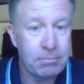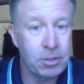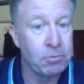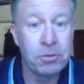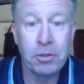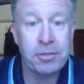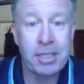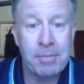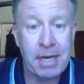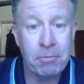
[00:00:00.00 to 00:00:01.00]
knew
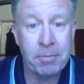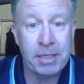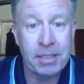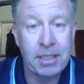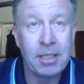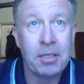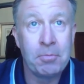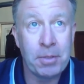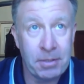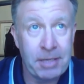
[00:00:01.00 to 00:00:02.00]
nothing about women,
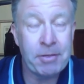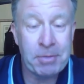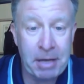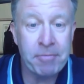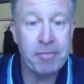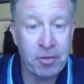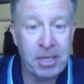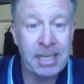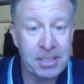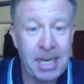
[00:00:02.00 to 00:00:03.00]
but living with them for
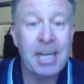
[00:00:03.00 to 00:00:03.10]
4 years,